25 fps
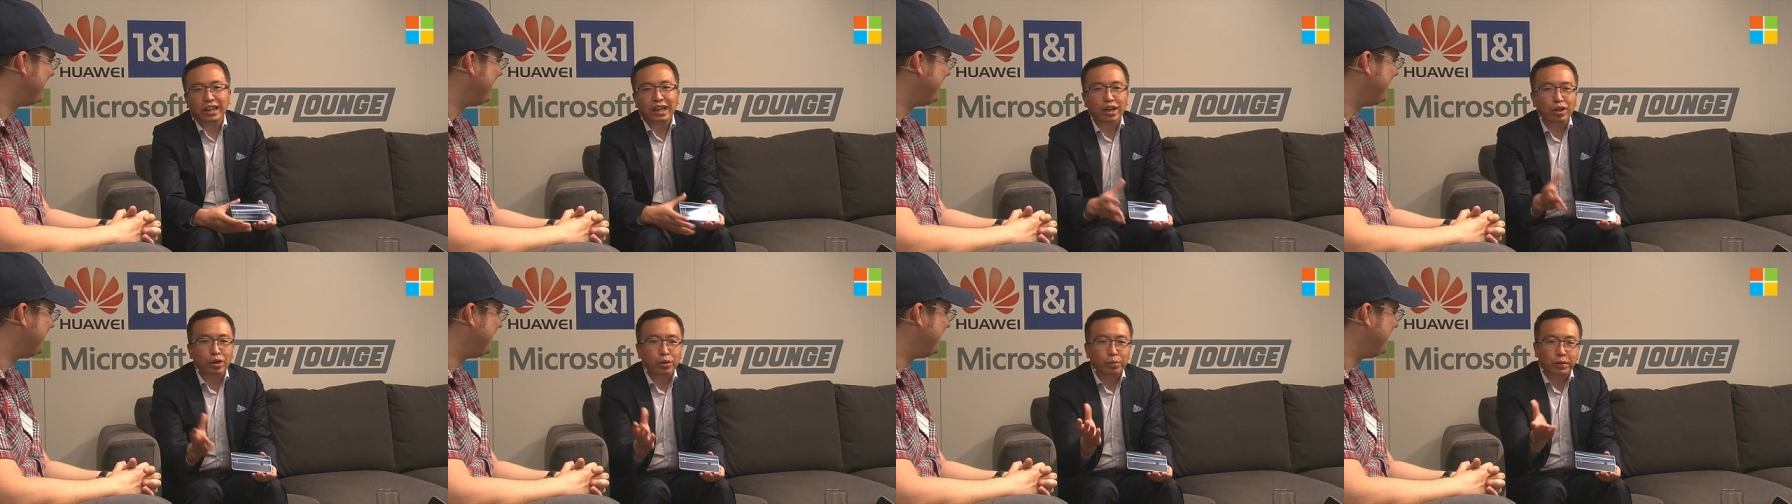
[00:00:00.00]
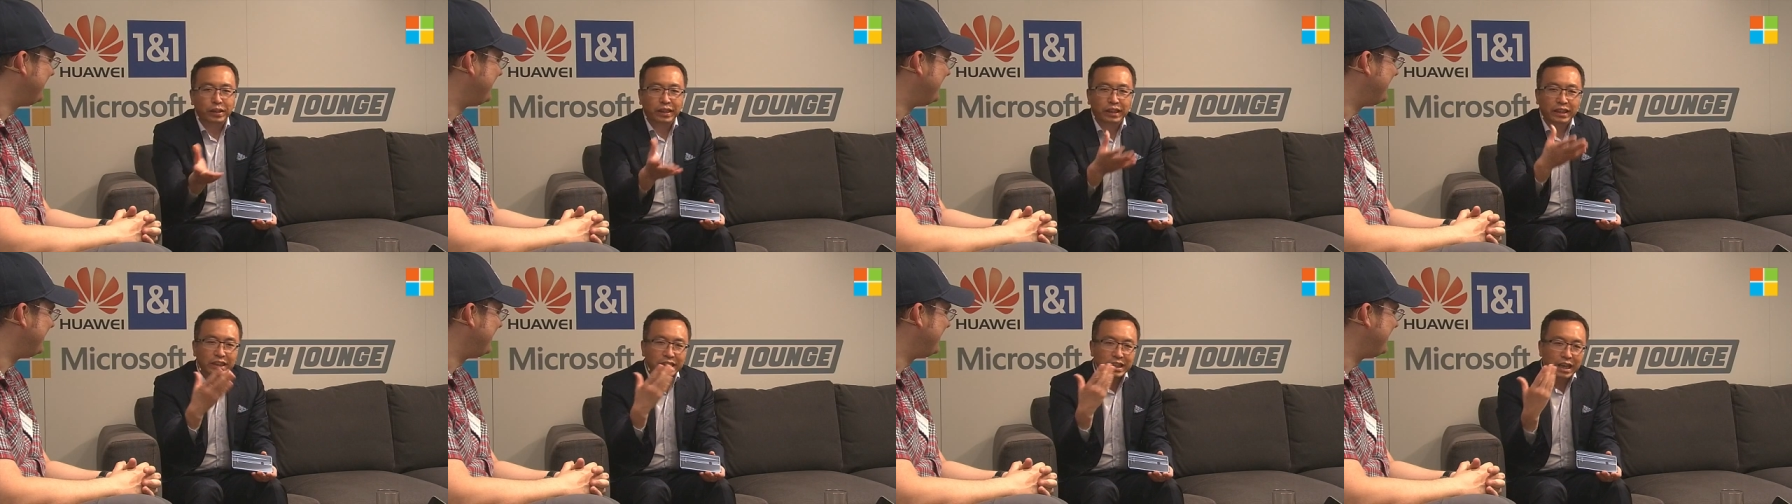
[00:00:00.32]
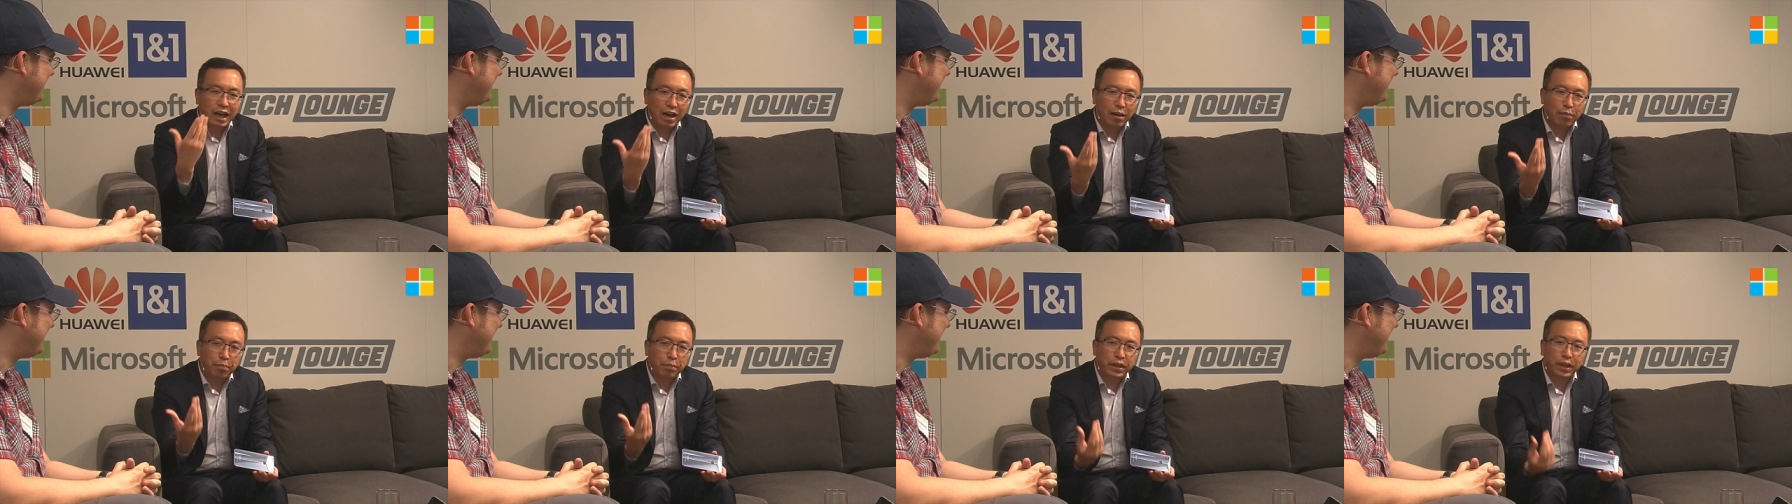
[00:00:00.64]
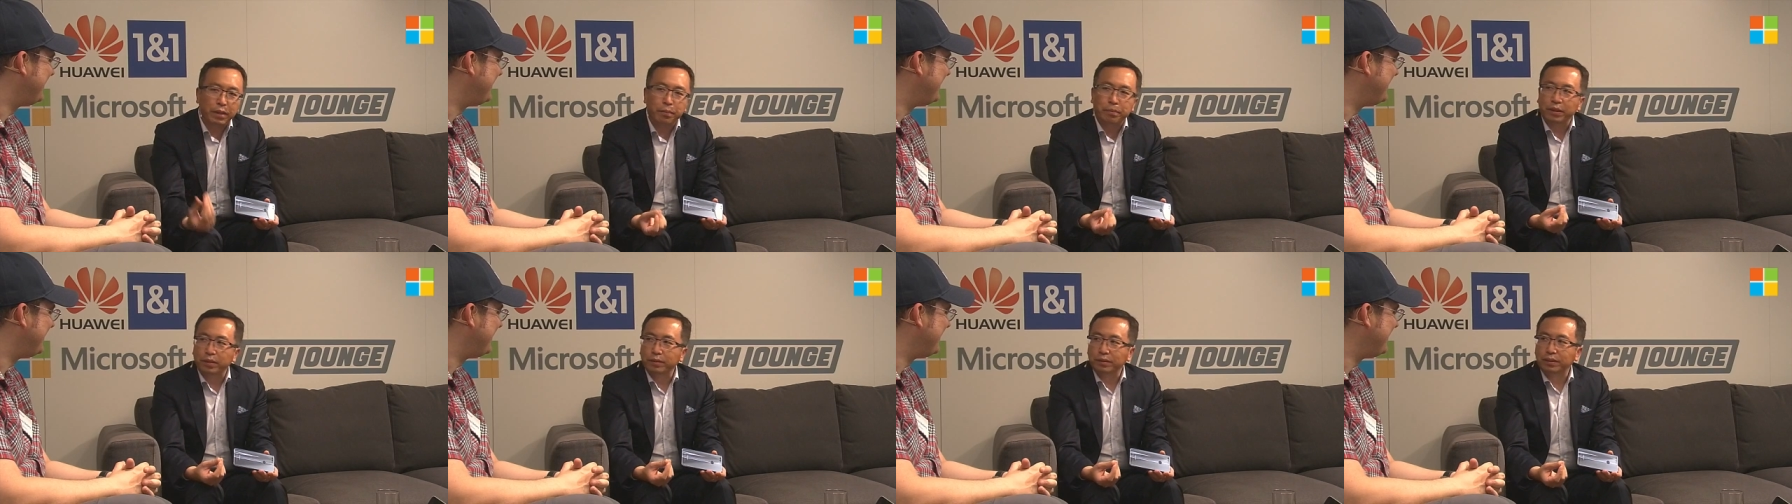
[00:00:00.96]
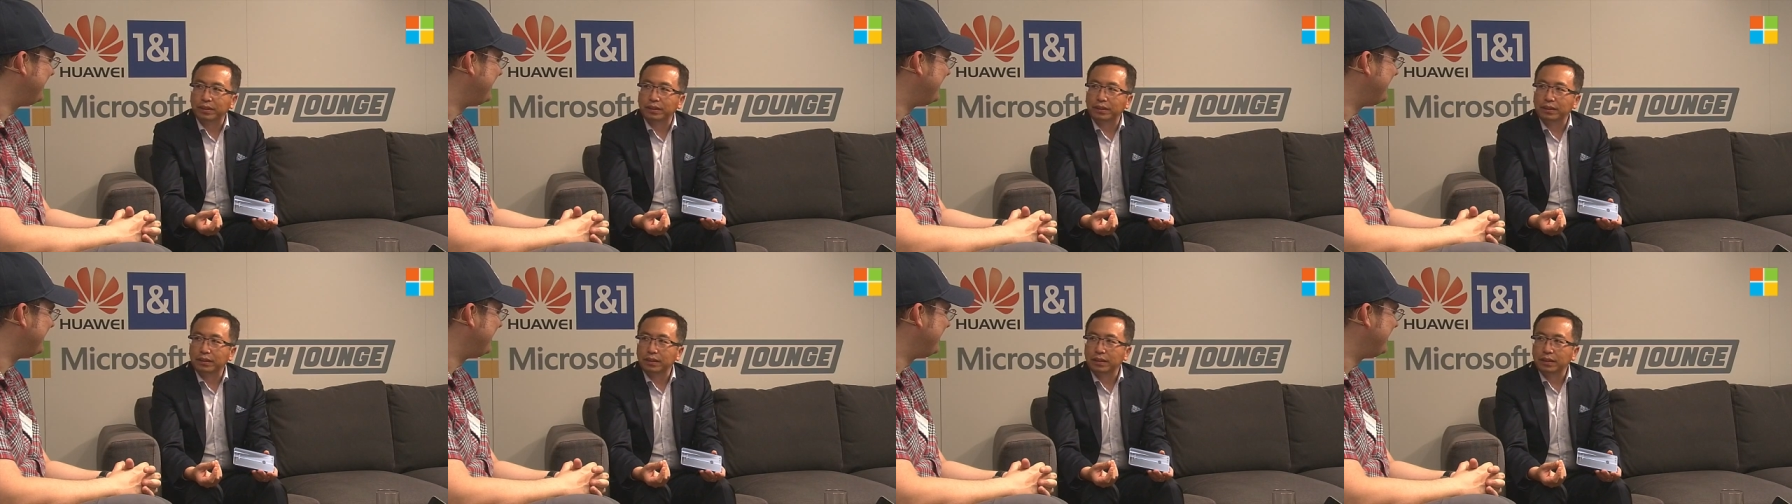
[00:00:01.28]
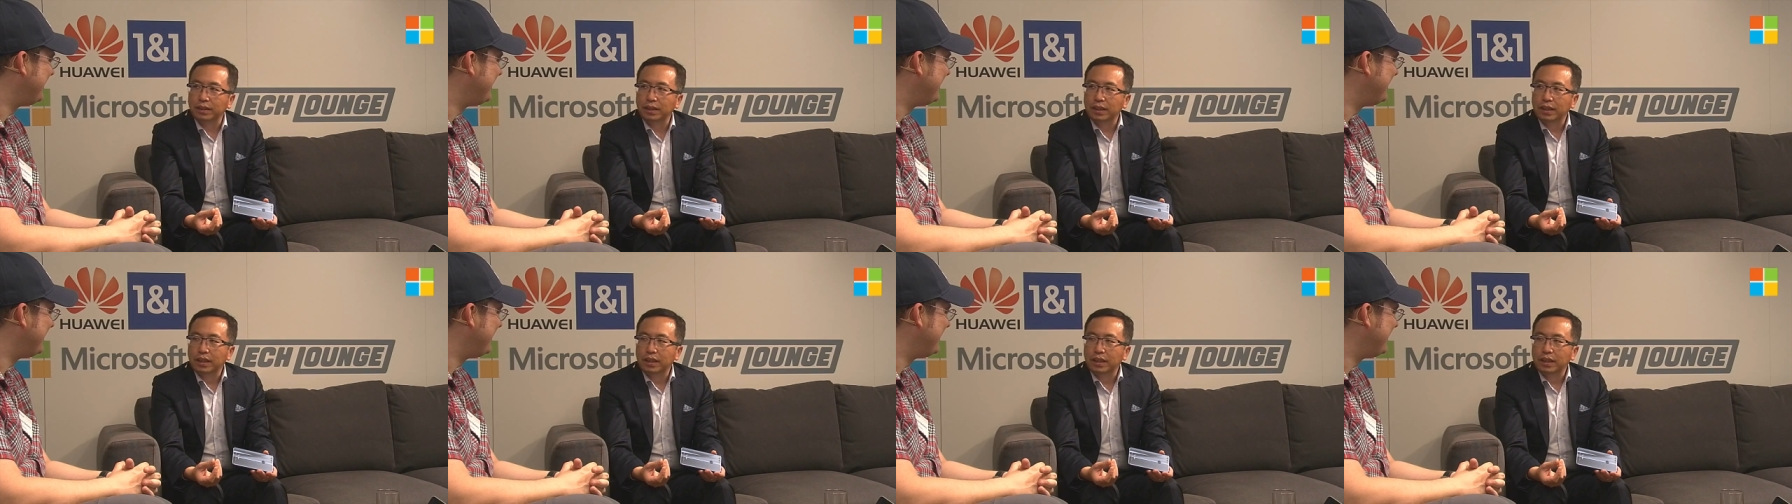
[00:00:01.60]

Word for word: globally young people's